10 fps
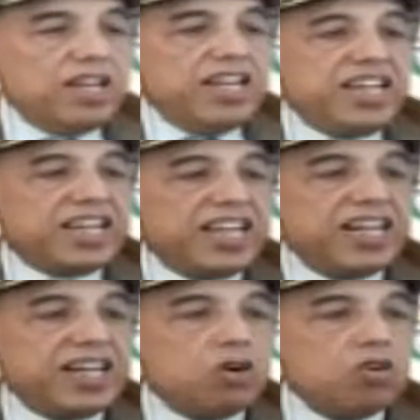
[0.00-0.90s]
He
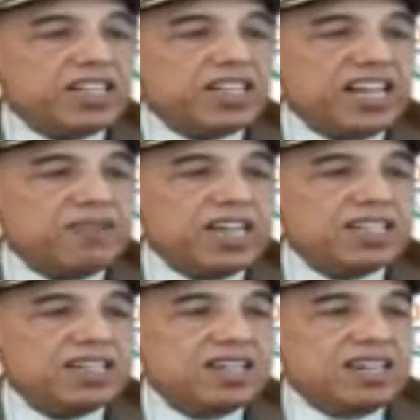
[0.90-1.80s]
carried out
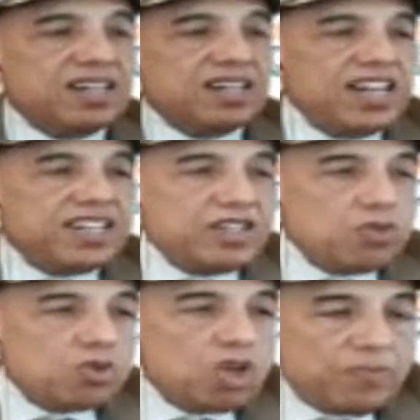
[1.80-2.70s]
assignments relating
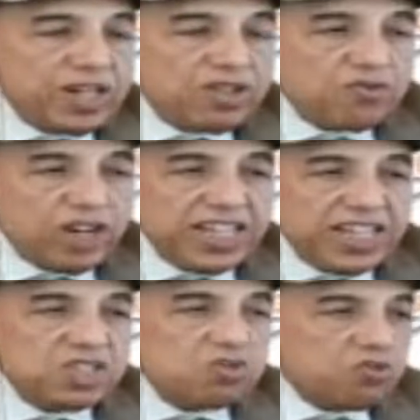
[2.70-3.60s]
to corporate
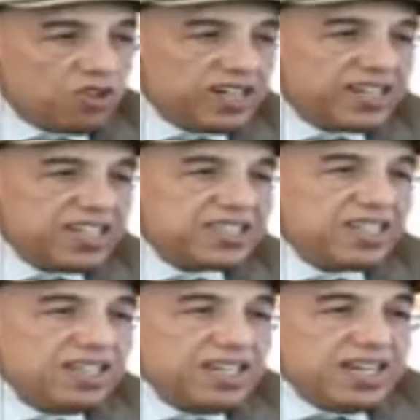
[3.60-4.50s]
finance,
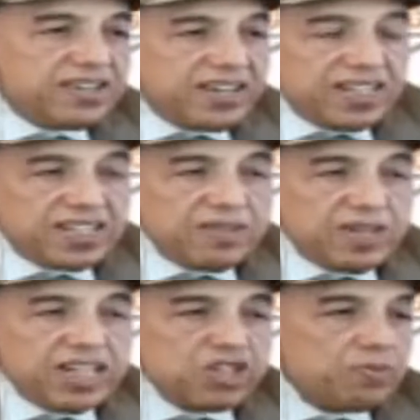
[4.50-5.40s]
fundraising, treasury
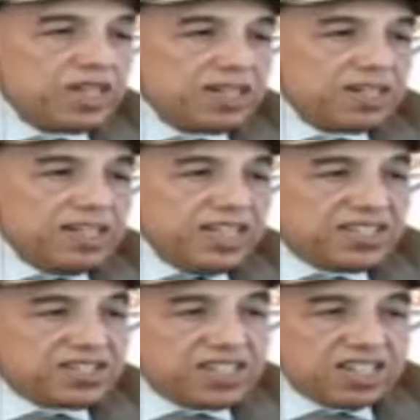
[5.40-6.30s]
management,
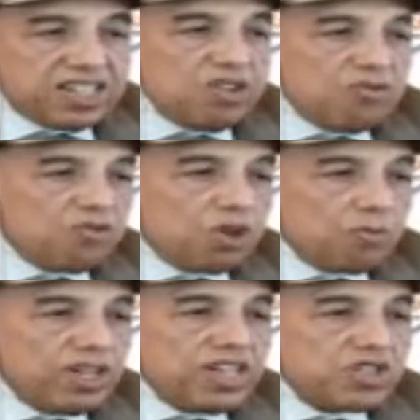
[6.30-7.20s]
strategy
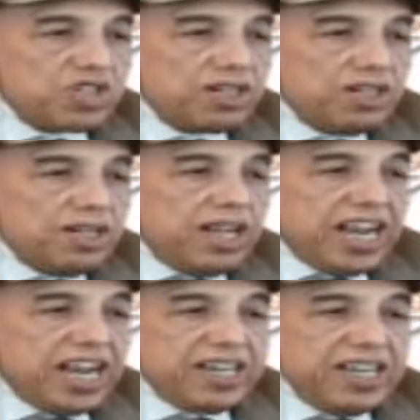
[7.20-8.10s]
formulation
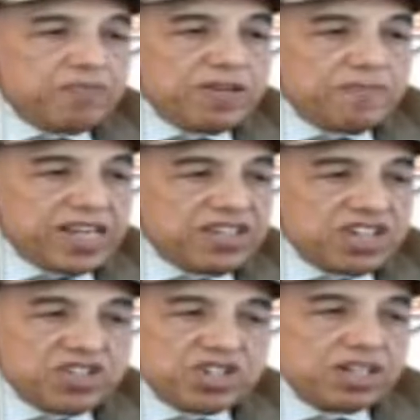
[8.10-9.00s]
and
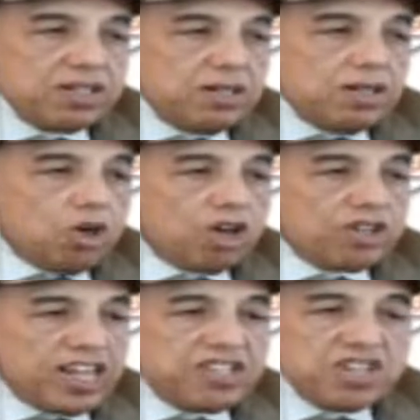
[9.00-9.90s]
implementation,
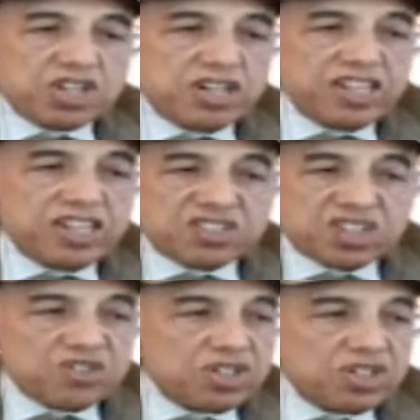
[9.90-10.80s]
organization
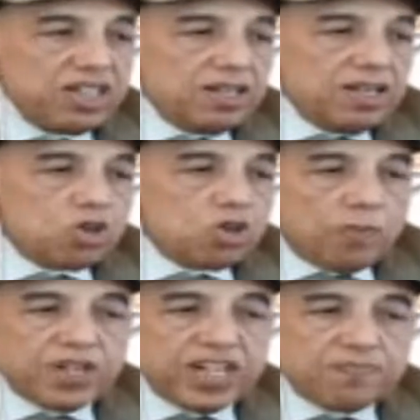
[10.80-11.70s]
restructuring,
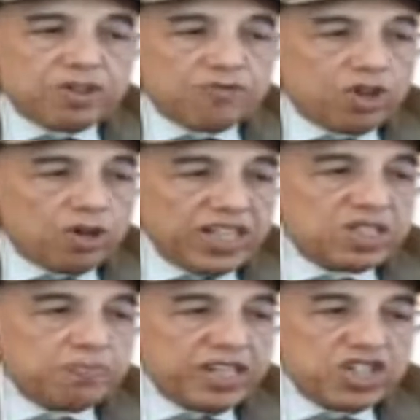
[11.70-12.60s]
corporate
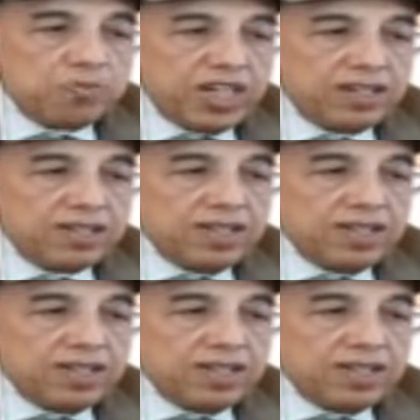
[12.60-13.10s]
performance management,